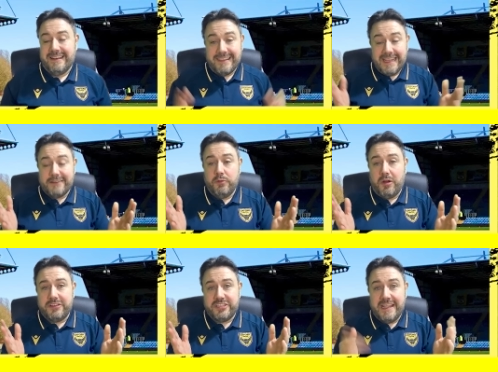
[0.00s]
And thanks for
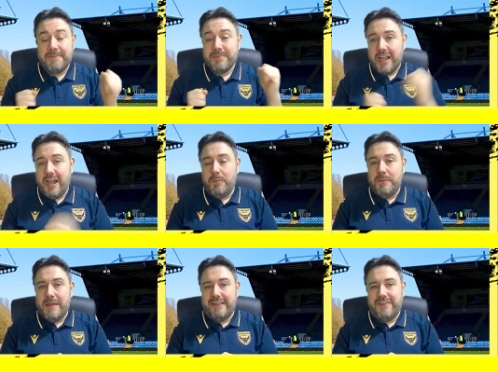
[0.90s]
watching. I'll be
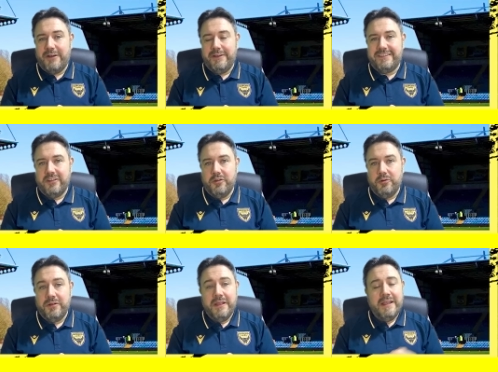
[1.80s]
back very
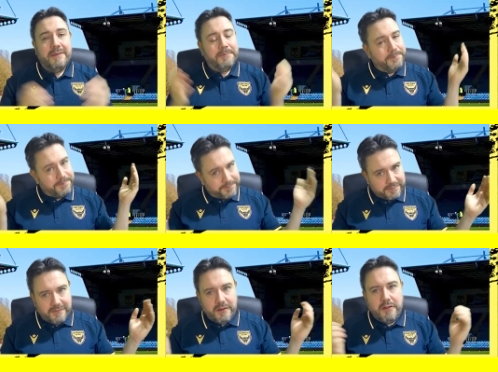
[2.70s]
soon.
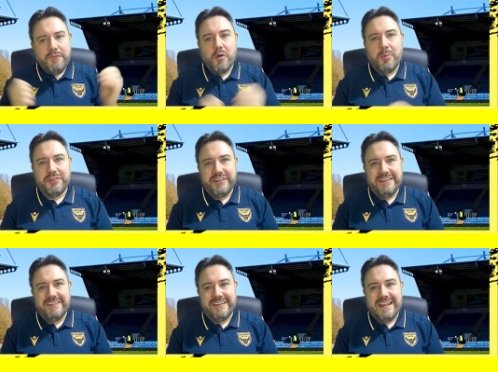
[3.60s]
Football
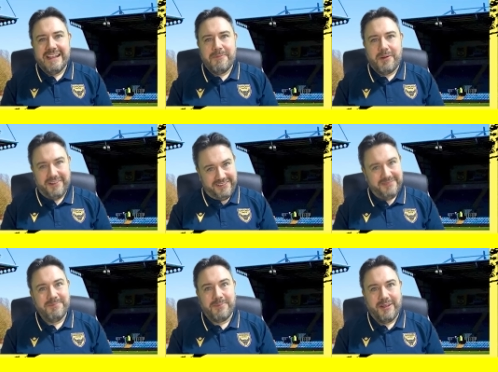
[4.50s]
season's nearly upon us.
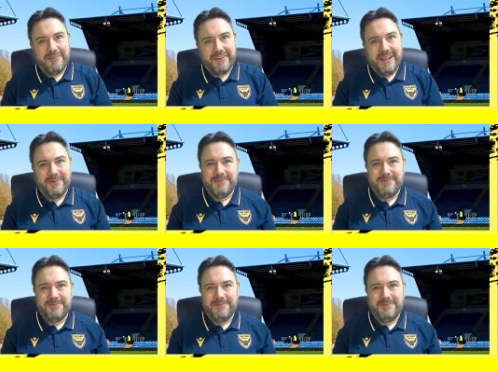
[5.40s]
Bye for now.